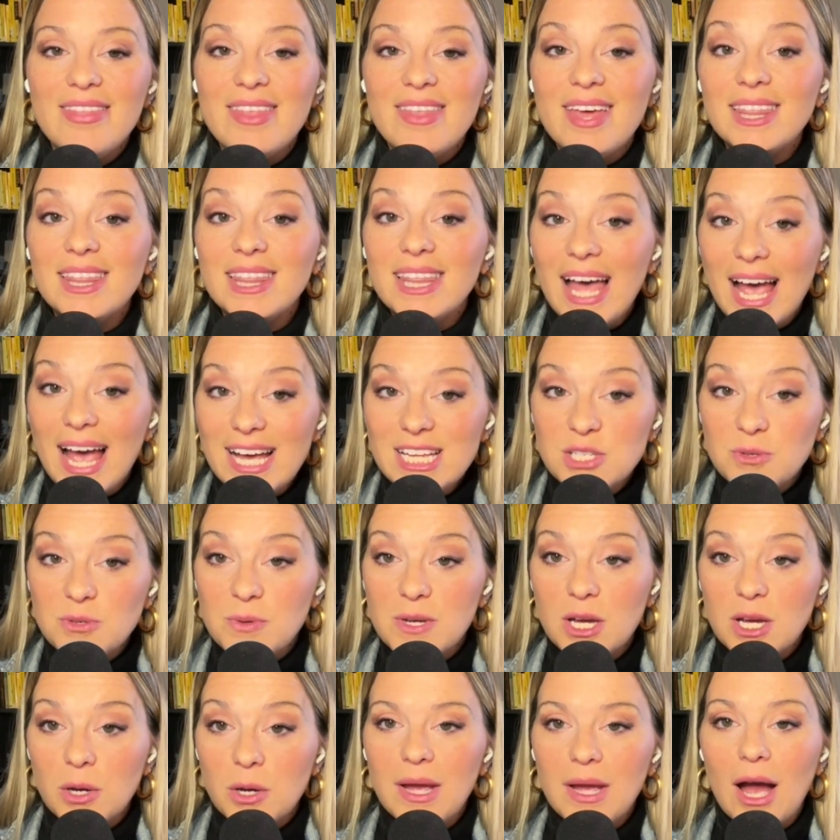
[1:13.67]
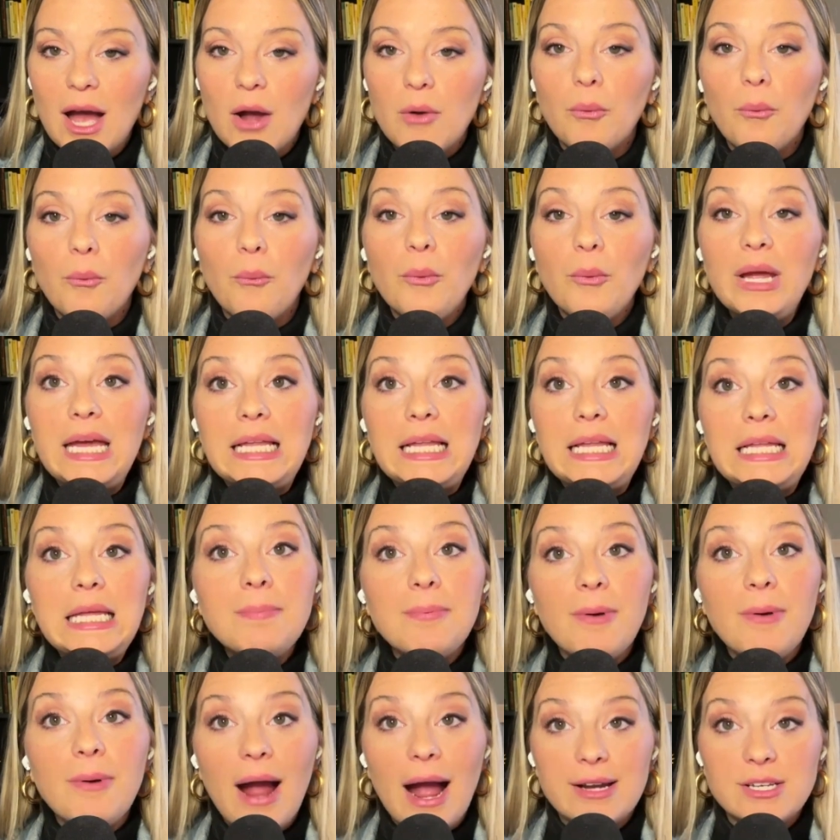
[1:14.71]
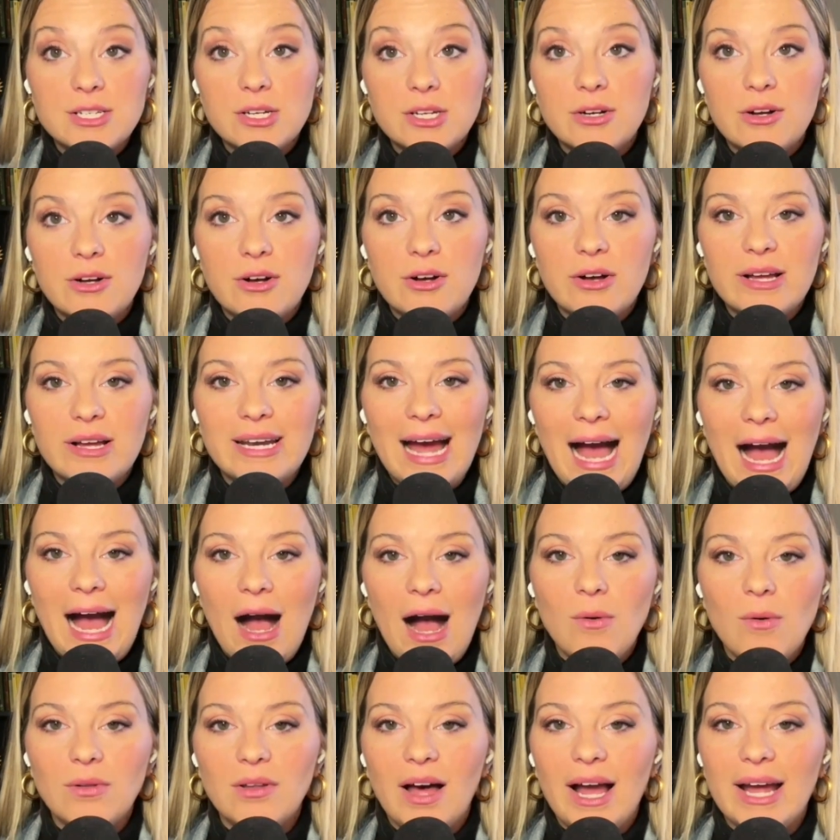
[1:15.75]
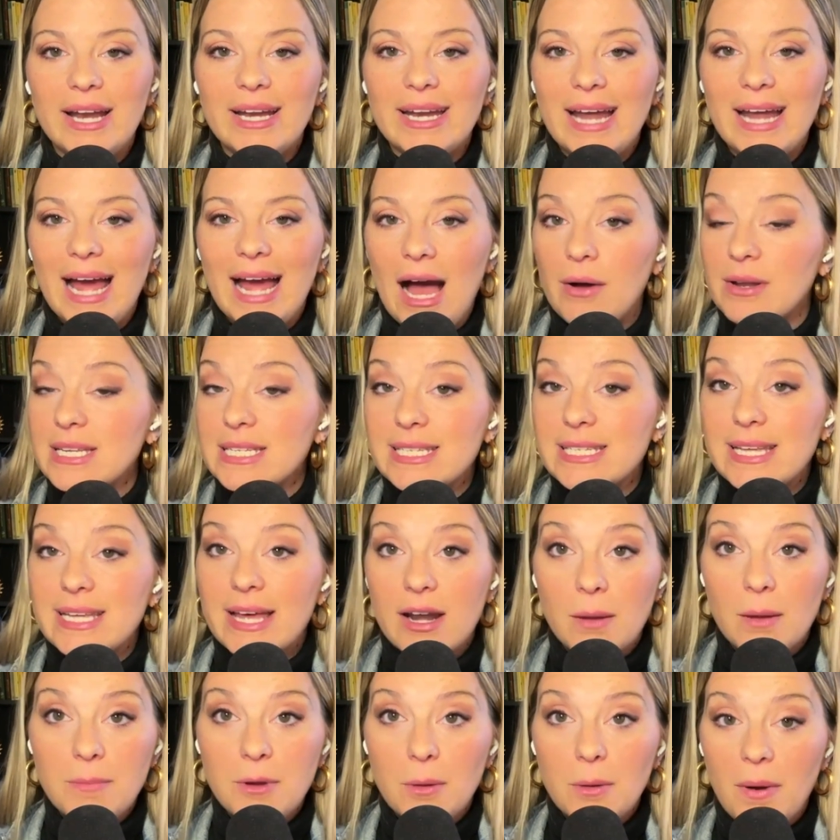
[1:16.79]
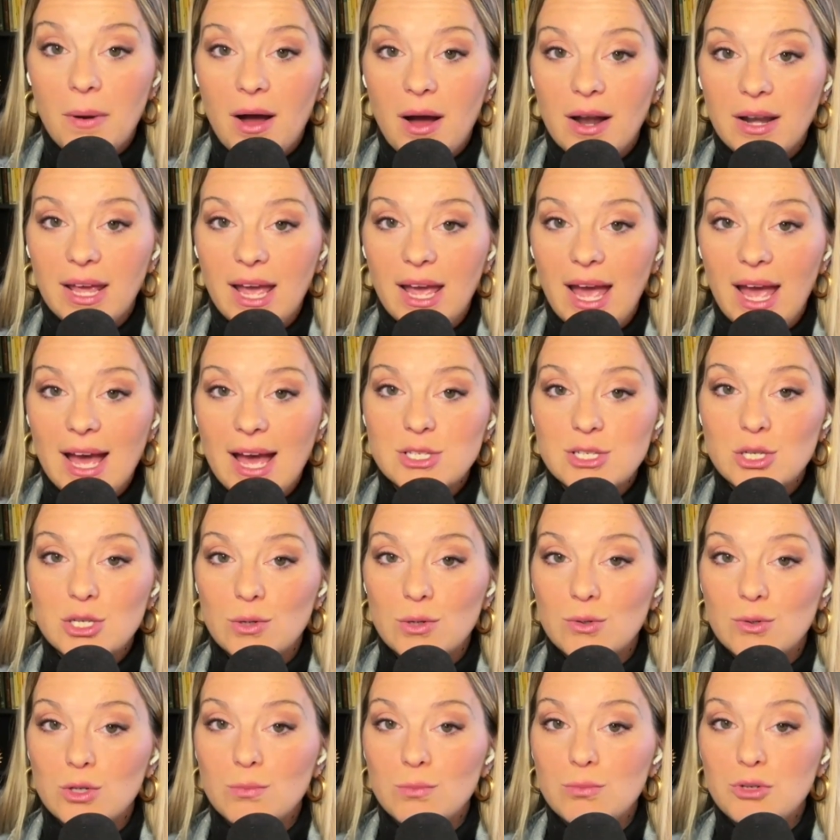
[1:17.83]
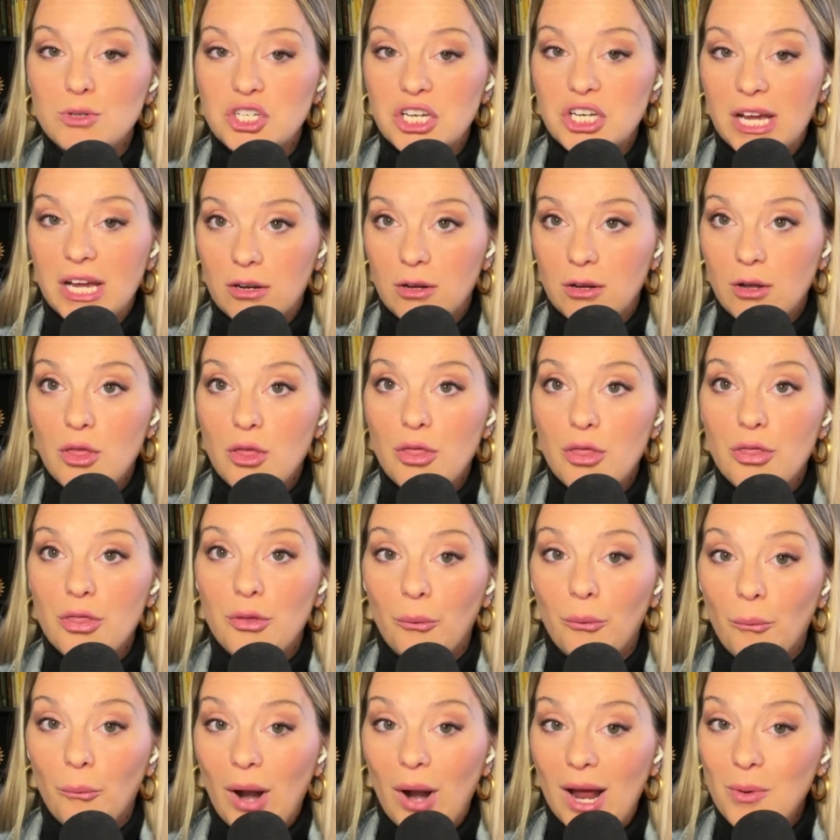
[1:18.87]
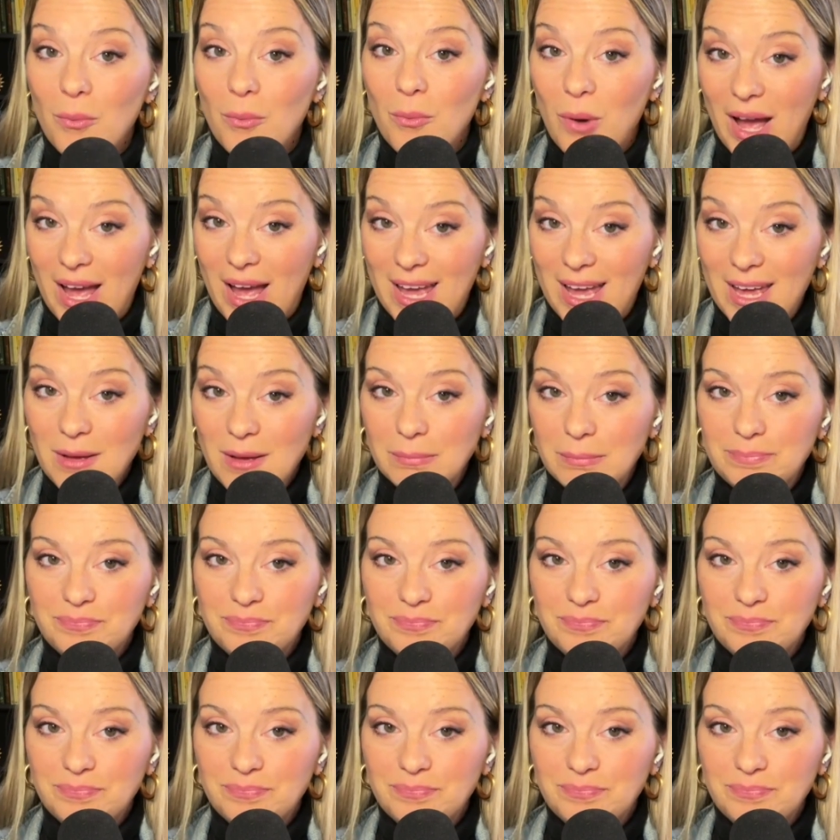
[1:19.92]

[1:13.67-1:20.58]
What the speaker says: Then last week, we got really practical and outlined how to set up your podcast YouTube channel the right way.